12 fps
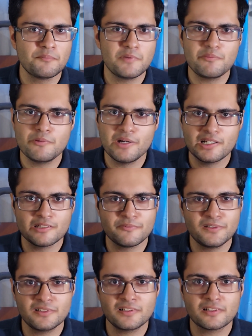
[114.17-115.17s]
maybe bind the
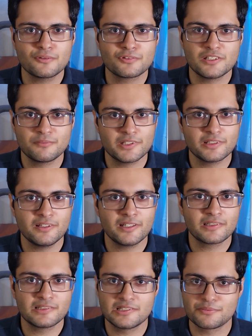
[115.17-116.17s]
middle click to something
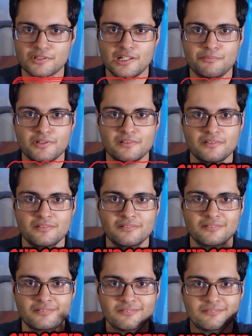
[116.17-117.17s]
like the subscribe button
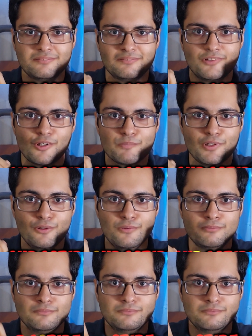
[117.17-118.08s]
down below.